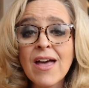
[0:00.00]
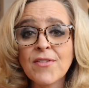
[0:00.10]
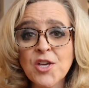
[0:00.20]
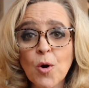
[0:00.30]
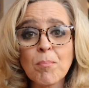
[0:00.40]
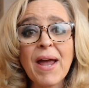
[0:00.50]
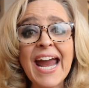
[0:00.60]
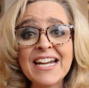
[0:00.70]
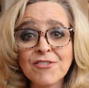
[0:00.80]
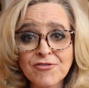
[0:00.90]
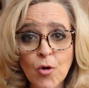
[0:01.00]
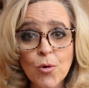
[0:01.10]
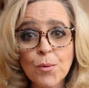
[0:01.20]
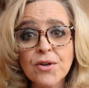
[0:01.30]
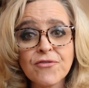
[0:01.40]
that you are paying it
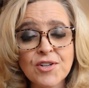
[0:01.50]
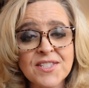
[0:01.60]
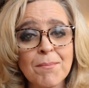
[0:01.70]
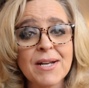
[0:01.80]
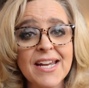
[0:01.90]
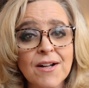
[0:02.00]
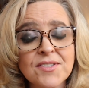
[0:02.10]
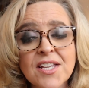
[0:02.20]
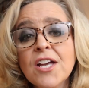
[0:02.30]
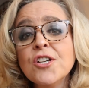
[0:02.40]
forward for somebody else